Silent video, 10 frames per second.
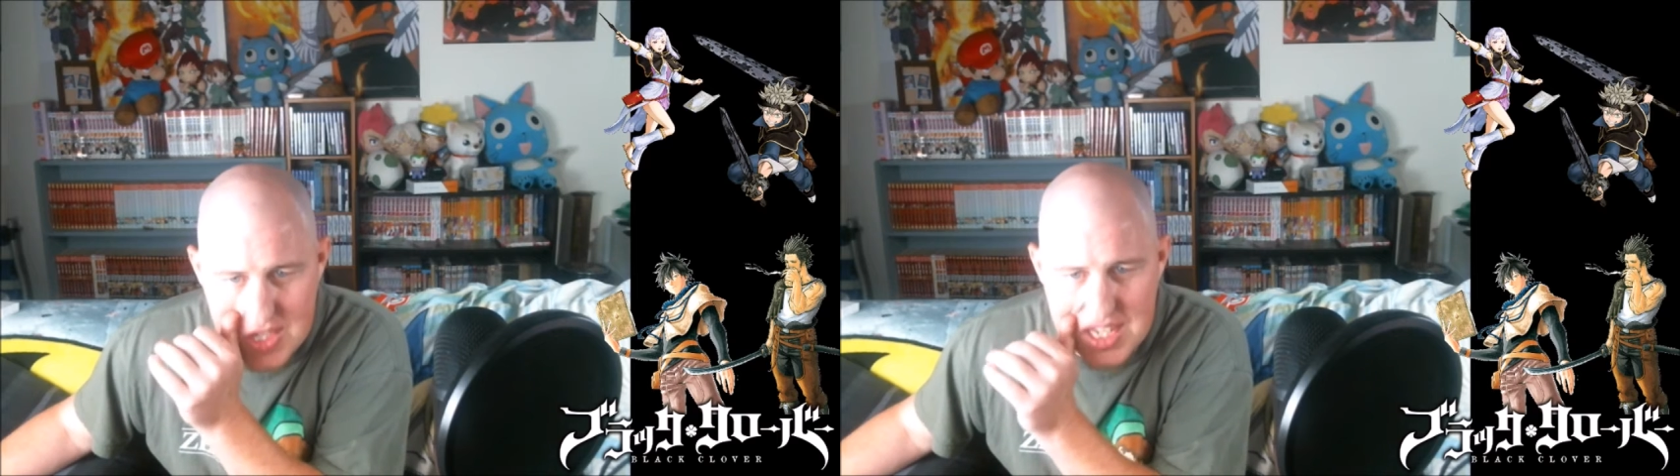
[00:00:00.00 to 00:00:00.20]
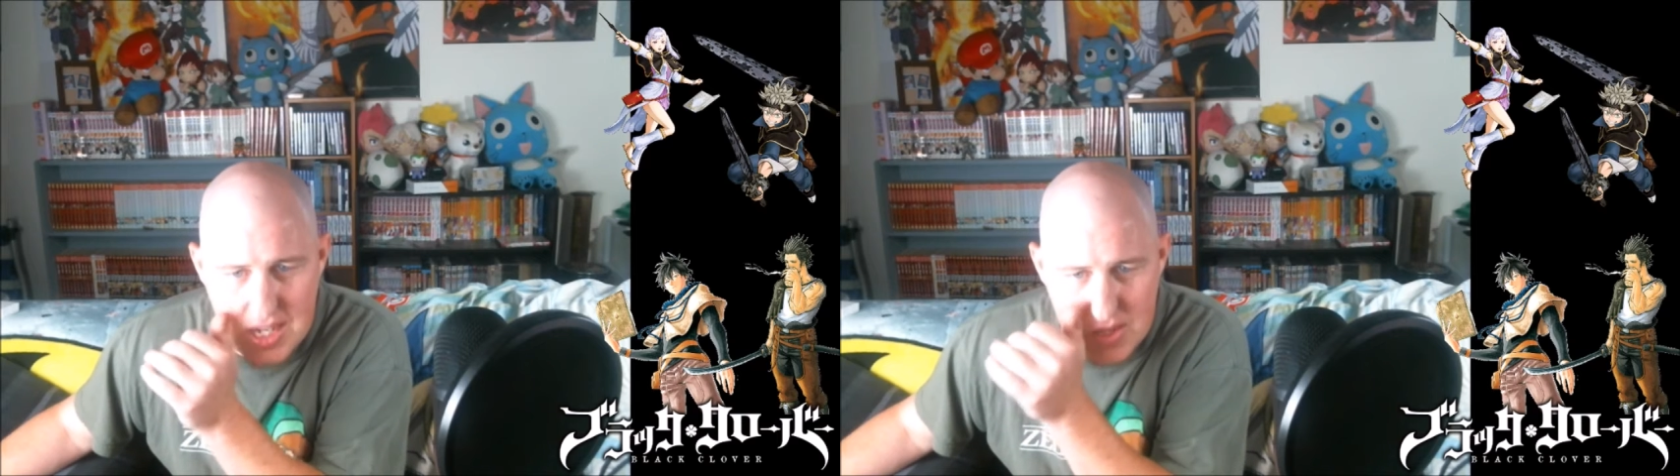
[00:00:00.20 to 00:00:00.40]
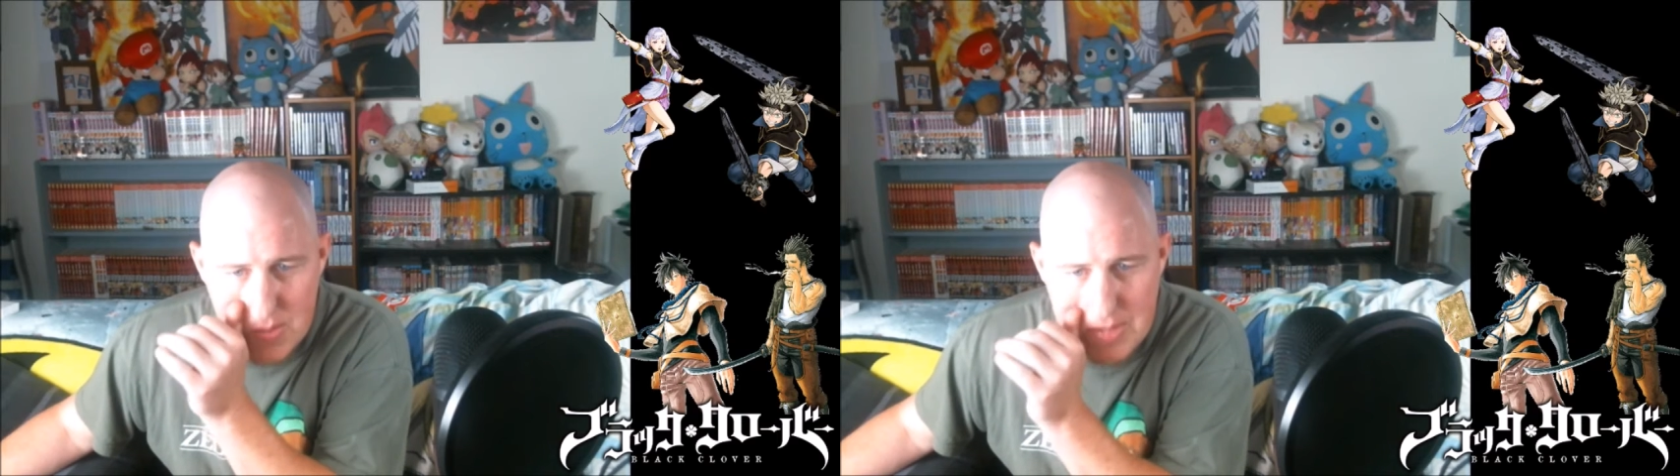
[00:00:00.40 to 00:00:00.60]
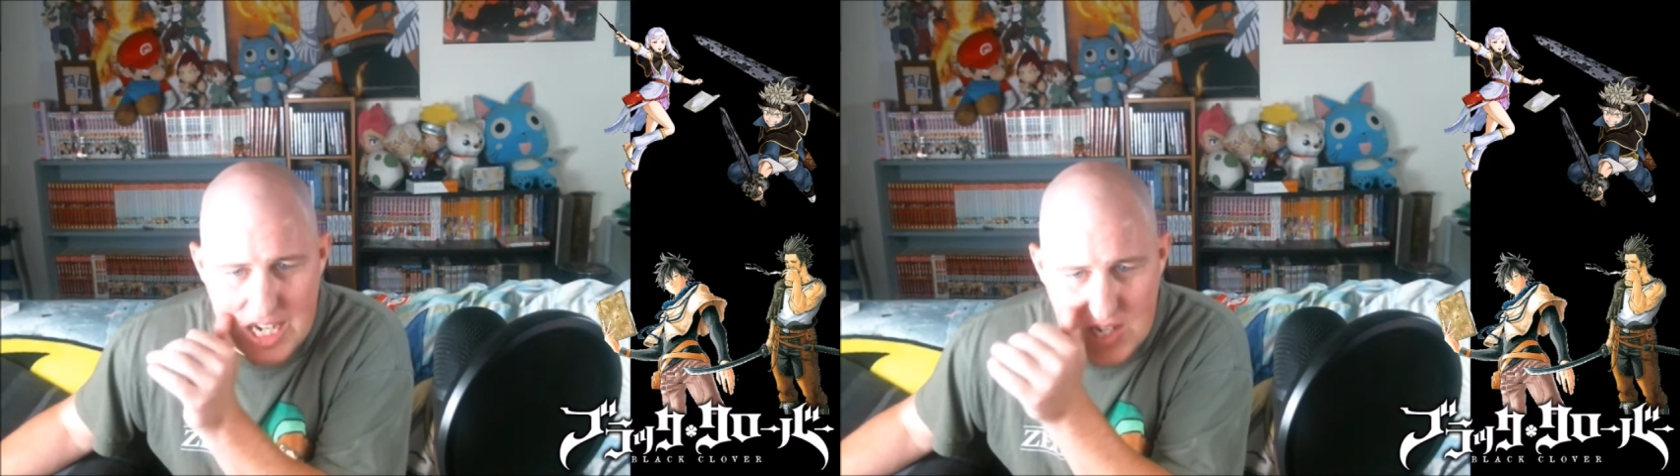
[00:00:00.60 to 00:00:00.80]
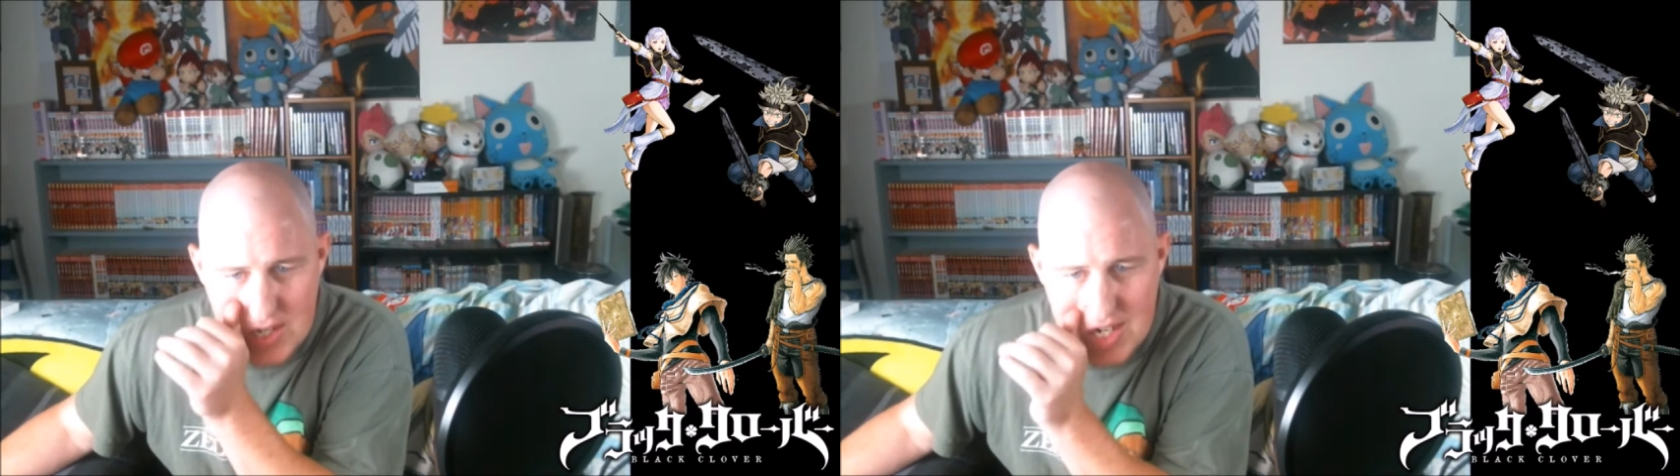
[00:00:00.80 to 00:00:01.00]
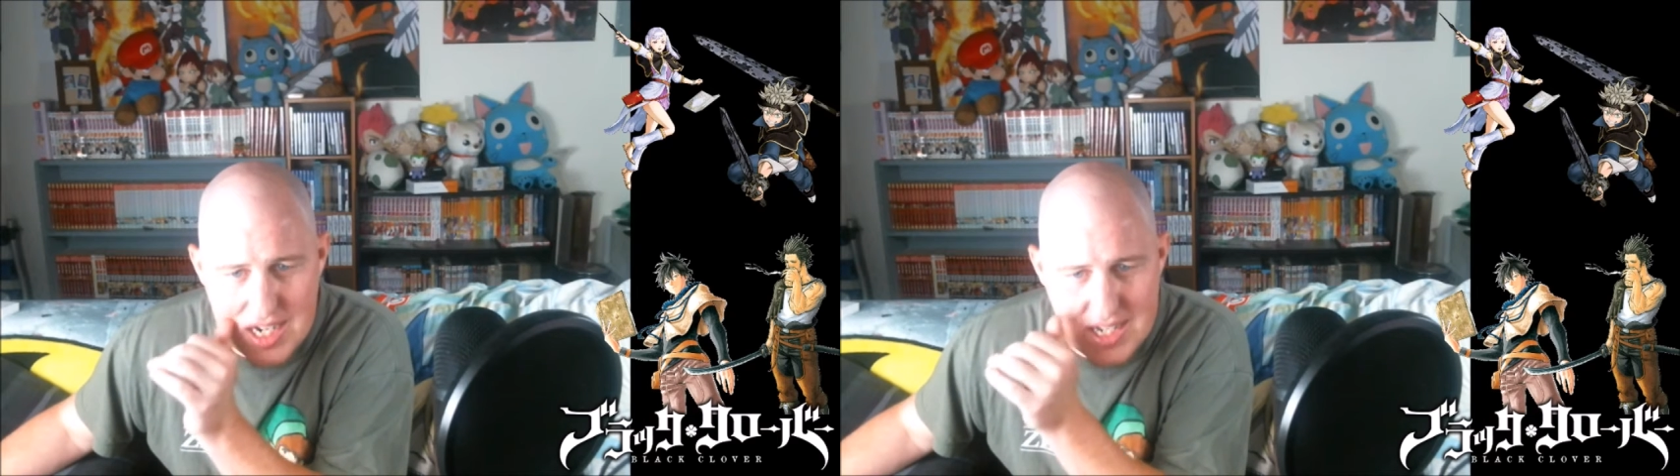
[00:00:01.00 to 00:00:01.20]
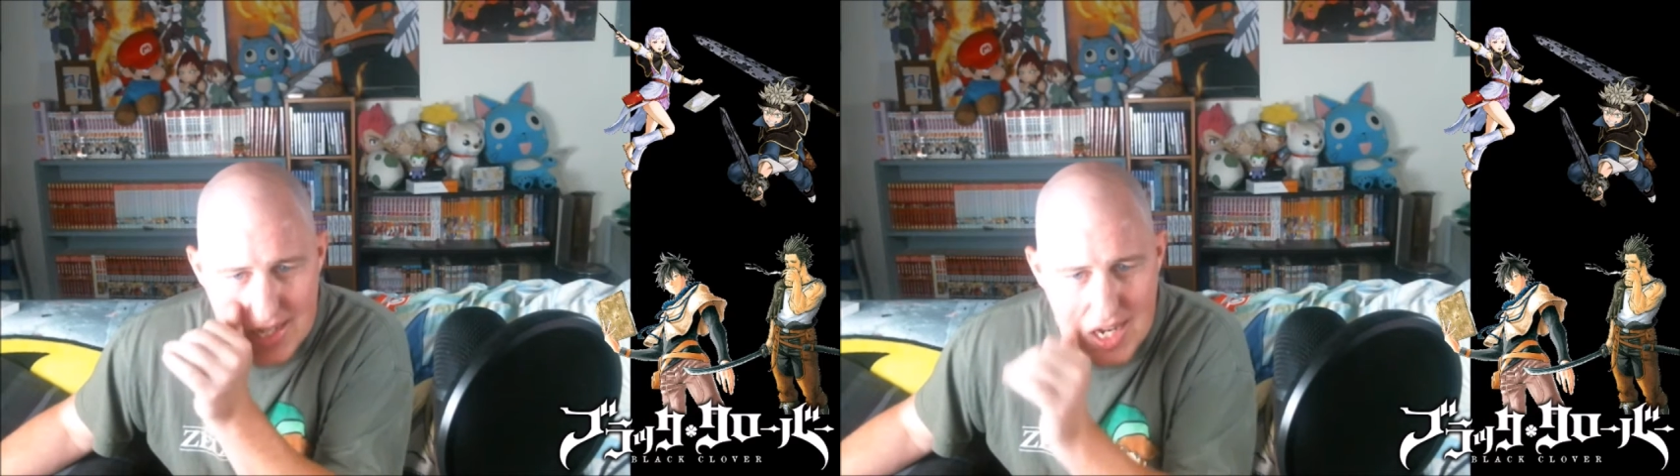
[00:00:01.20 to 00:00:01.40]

the other magic knights and